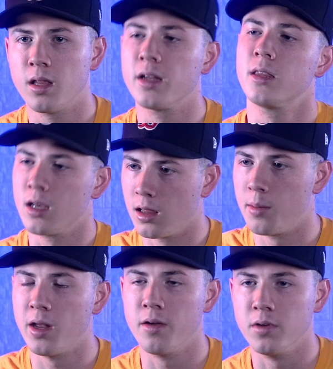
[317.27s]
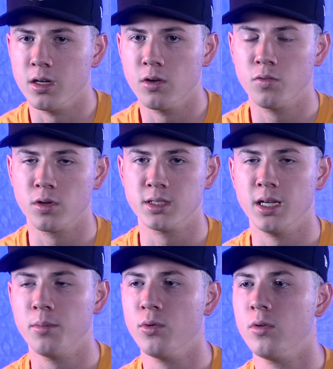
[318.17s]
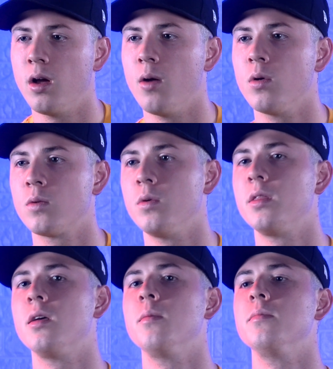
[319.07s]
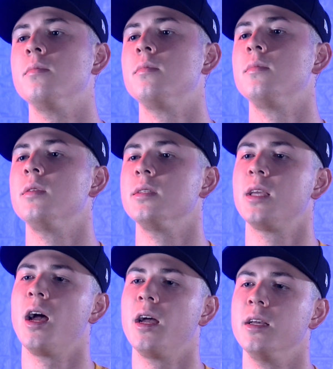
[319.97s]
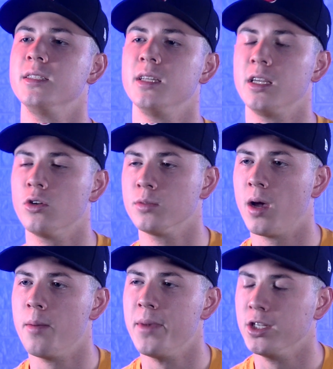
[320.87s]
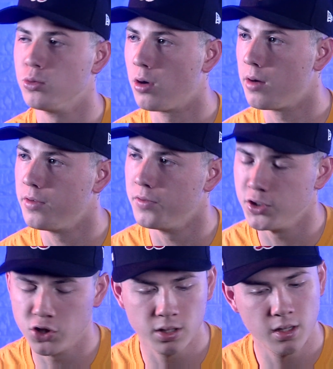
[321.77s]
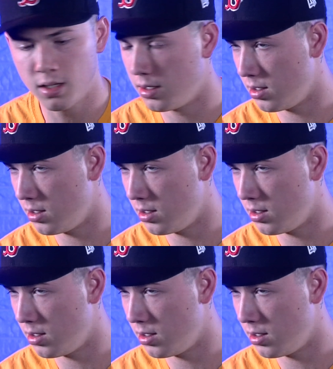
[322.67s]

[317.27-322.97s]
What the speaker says: like the alumni video, for example. I worked with this guy, he goes by Major Profit Vision.